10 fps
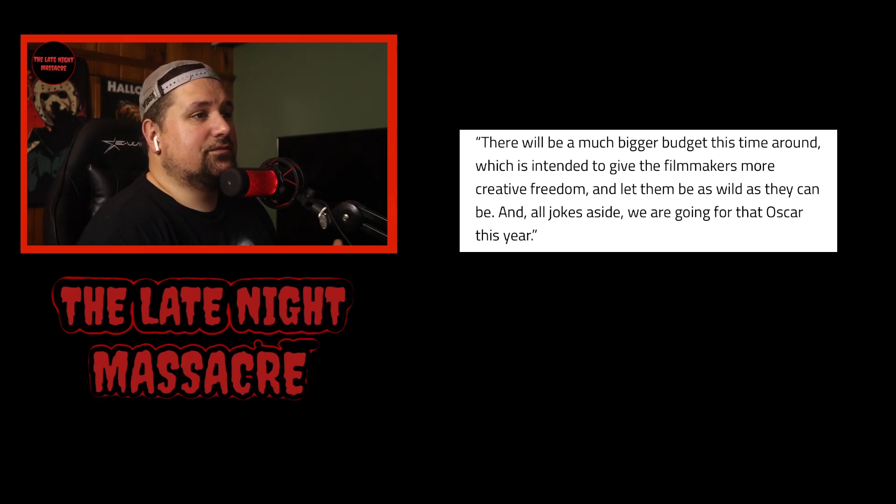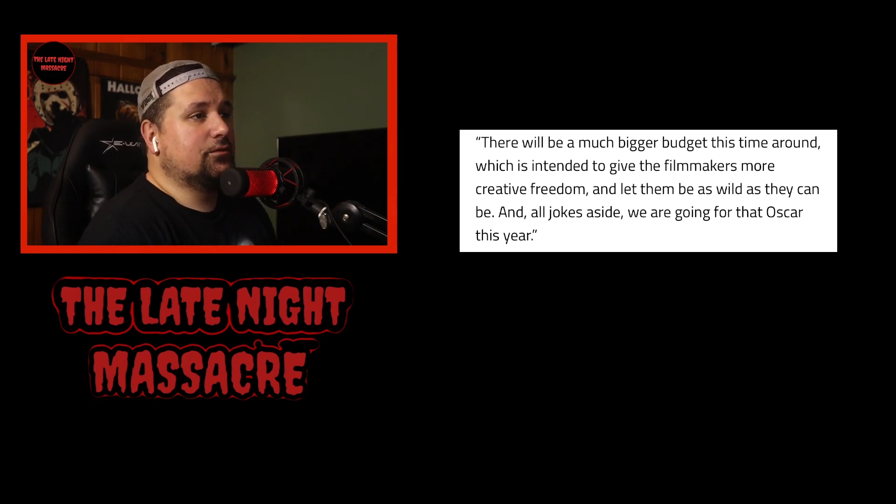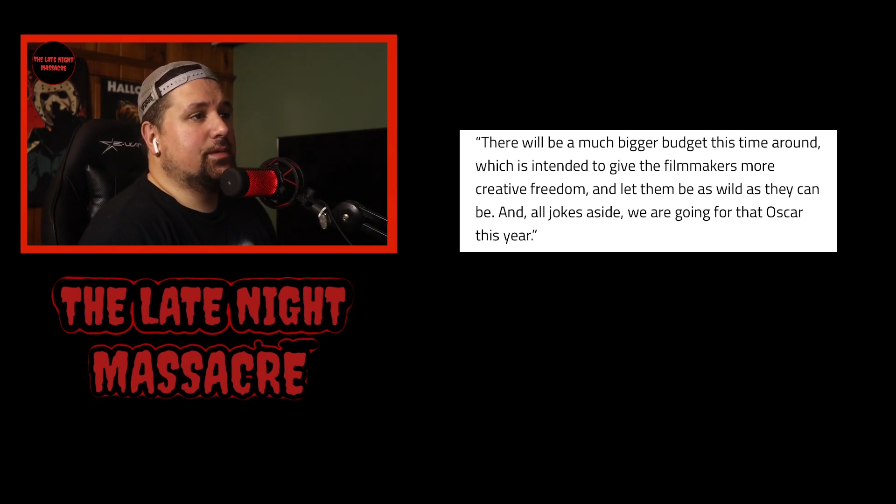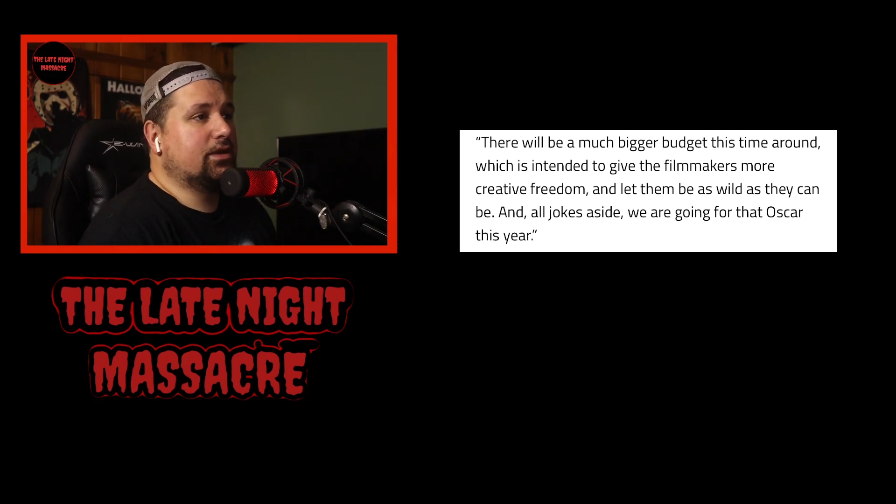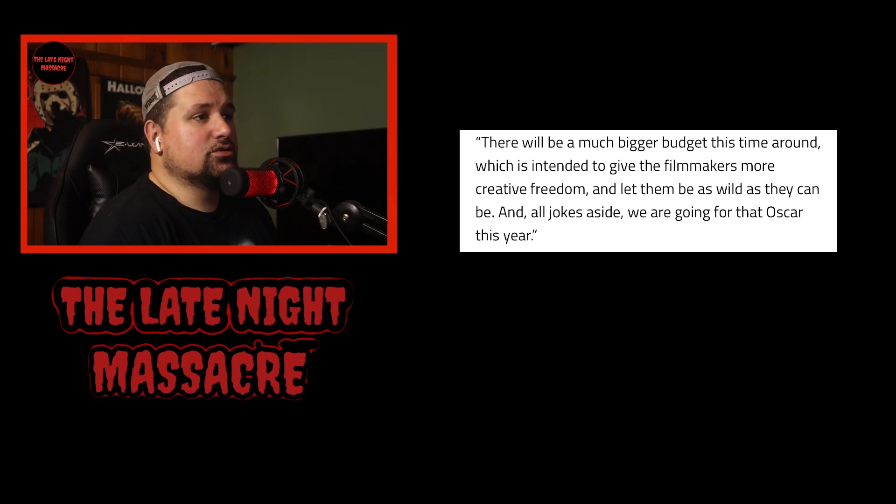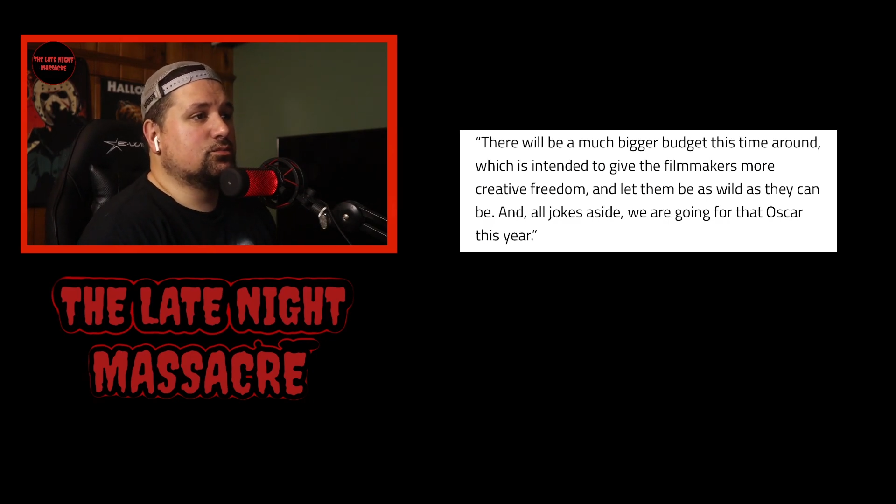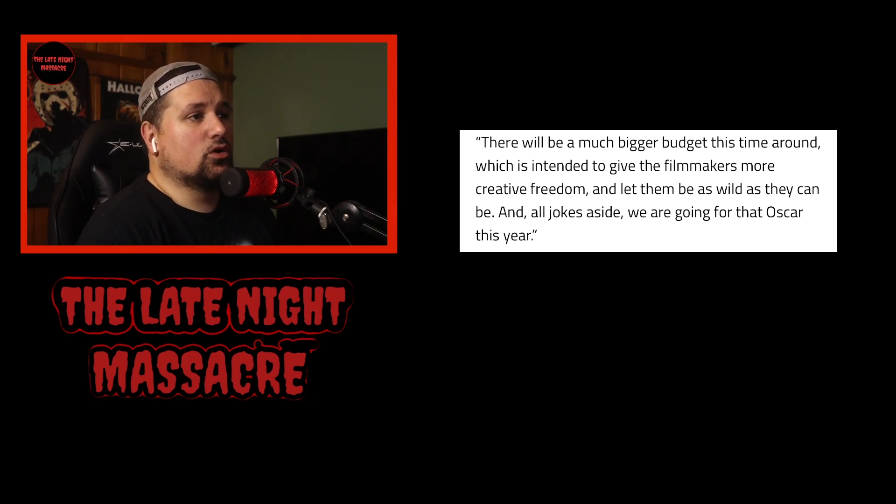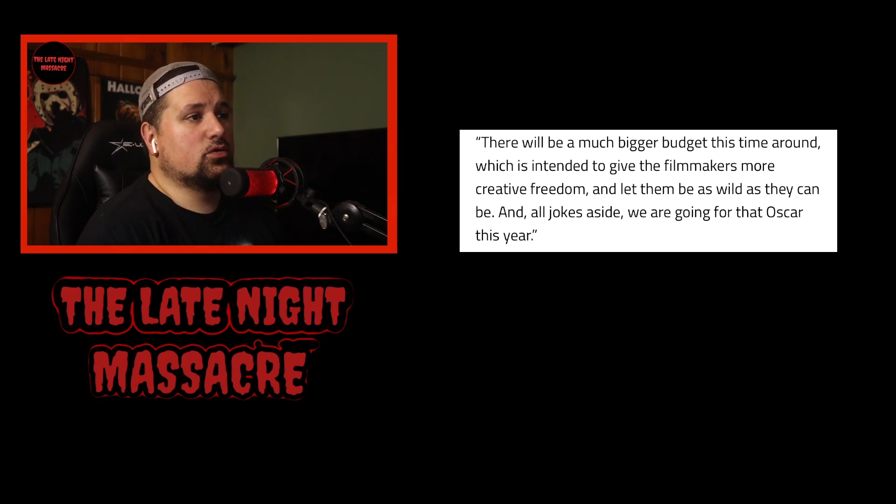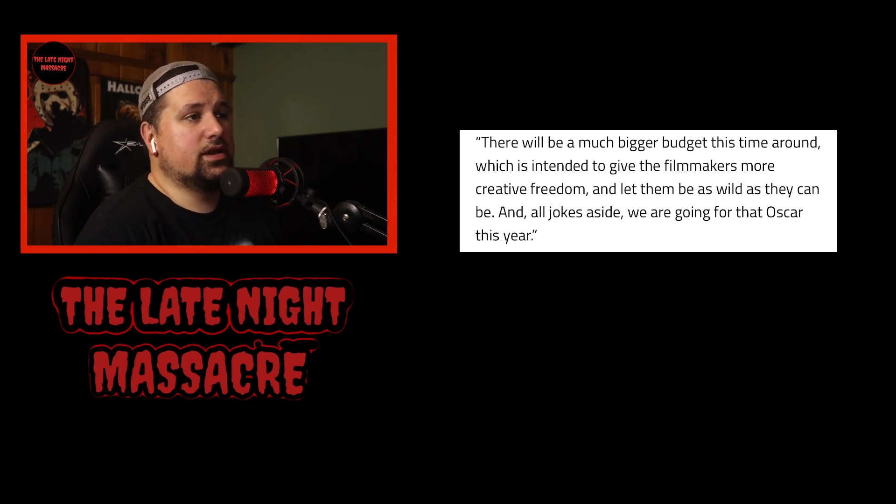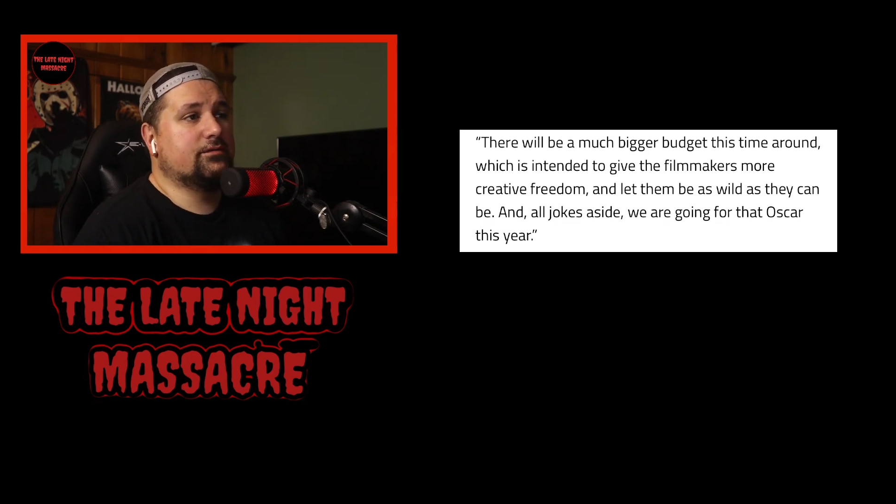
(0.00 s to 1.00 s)
filmmakers
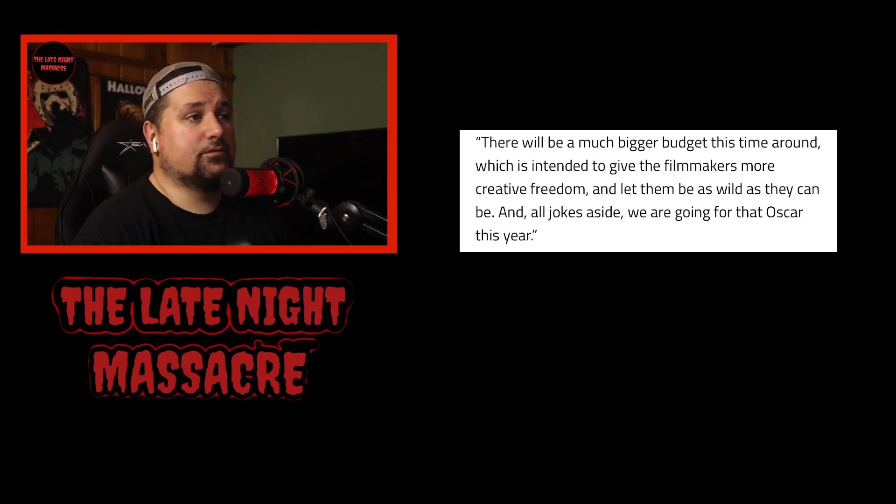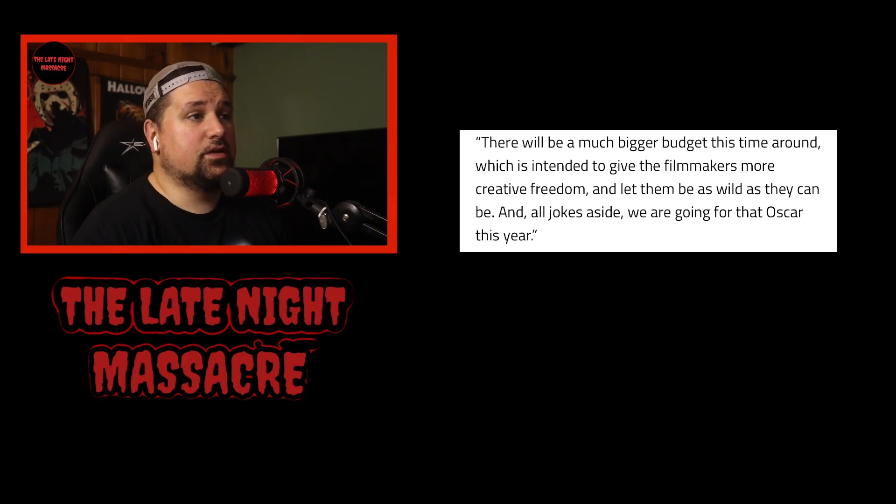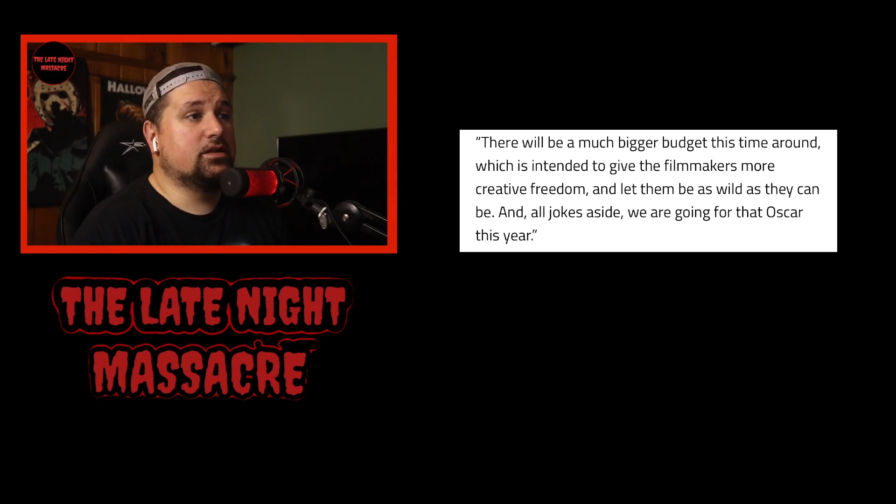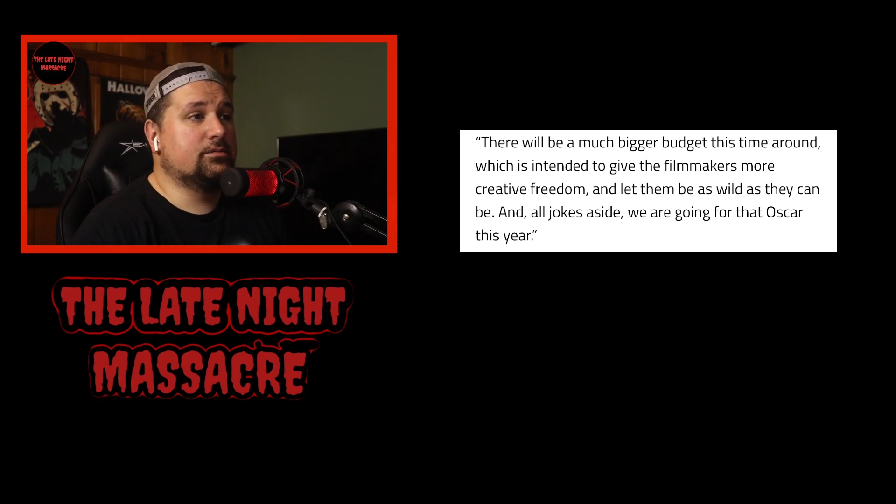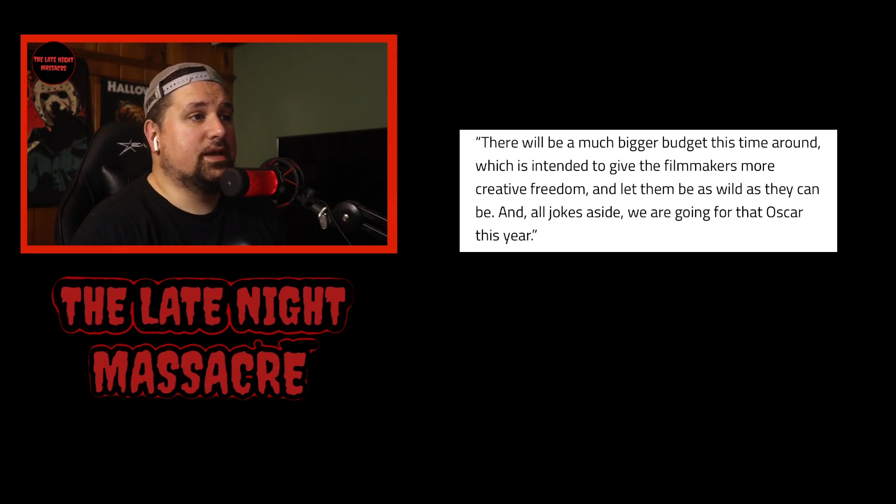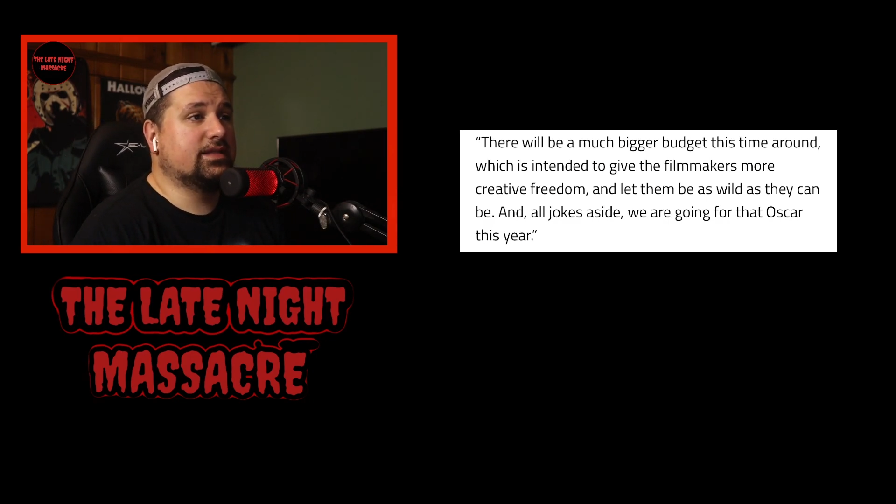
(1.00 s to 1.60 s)
more creative freedom